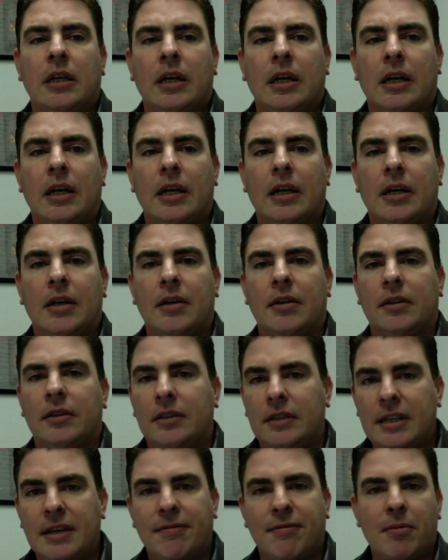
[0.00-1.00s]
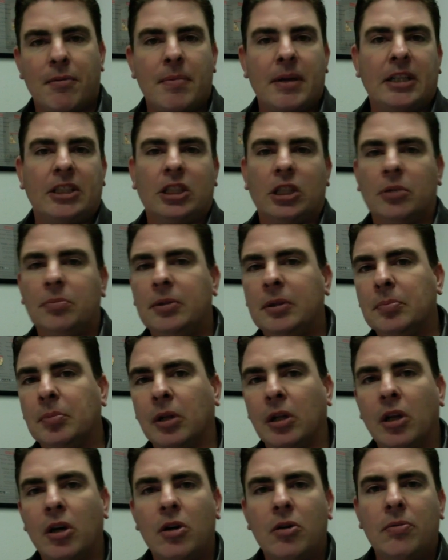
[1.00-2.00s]
the information will be
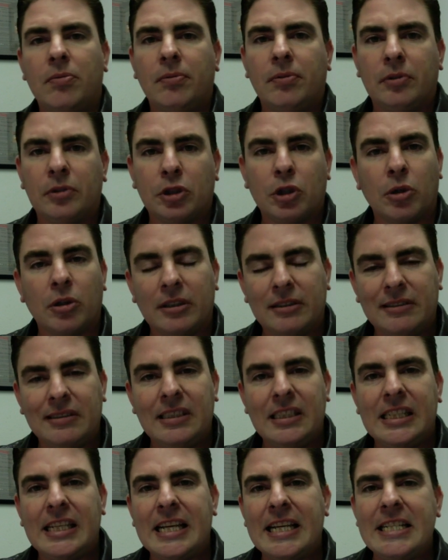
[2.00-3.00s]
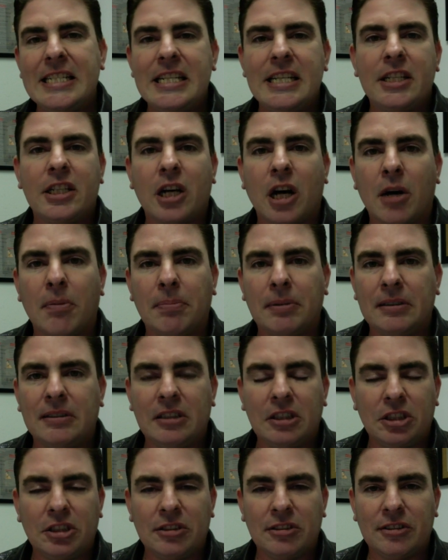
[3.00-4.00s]
below. Go to
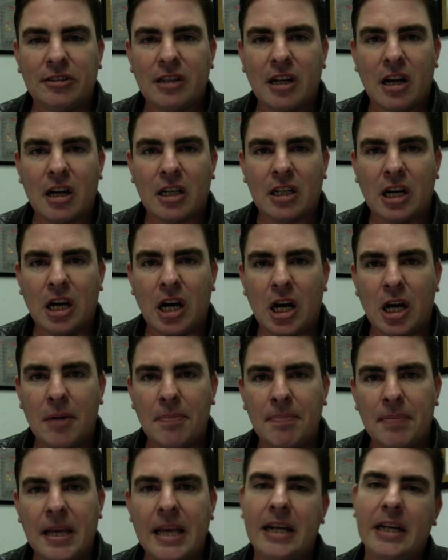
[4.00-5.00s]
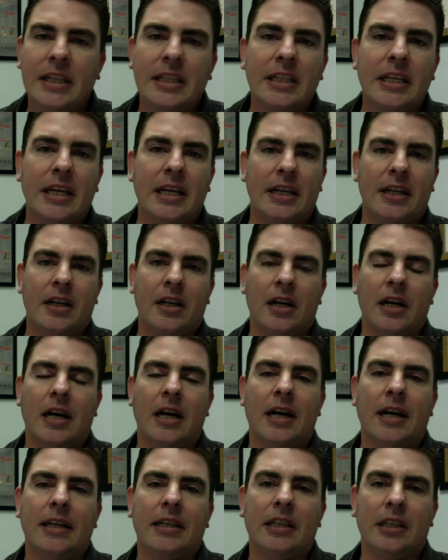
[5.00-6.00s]
tkdcompetitions.com. And again,
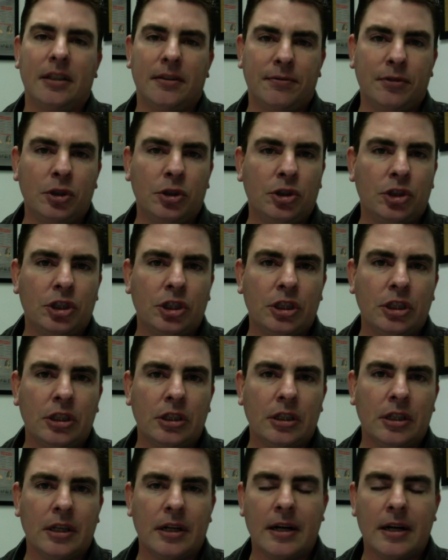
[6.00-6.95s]
in the future,